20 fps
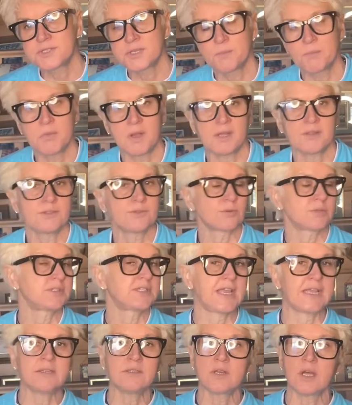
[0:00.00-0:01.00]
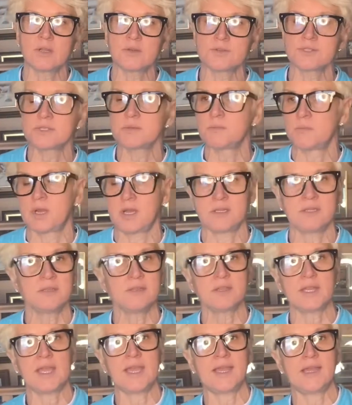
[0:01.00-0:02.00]
a month or $10 a
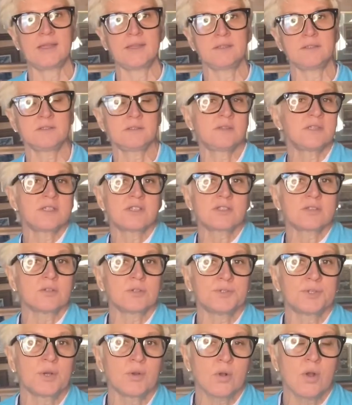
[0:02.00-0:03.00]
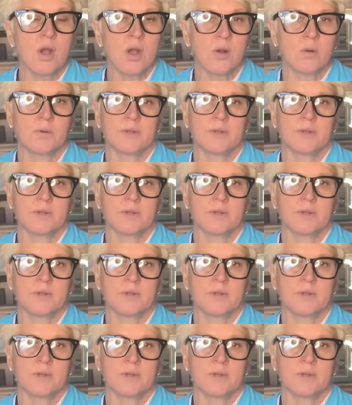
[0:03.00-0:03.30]
month, and they still don't go.